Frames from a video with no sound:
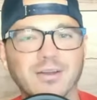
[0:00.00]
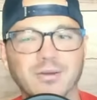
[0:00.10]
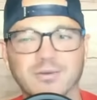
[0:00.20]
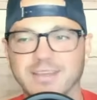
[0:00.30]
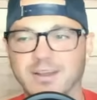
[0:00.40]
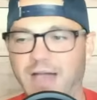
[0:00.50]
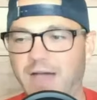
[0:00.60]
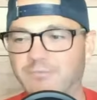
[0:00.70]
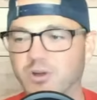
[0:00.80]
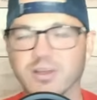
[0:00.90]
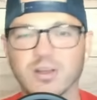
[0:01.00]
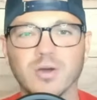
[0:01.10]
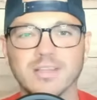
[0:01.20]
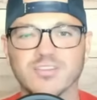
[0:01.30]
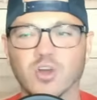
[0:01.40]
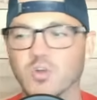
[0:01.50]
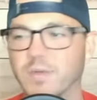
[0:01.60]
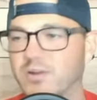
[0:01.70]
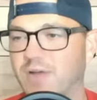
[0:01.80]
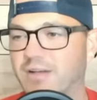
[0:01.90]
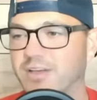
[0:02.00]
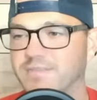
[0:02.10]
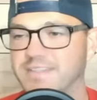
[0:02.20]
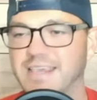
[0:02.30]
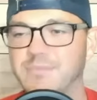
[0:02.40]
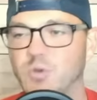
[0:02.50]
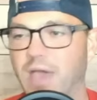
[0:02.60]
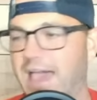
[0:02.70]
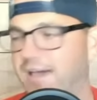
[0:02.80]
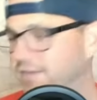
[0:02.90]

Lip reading: Or, how far you're going to go on the tournament or how good of a team you have.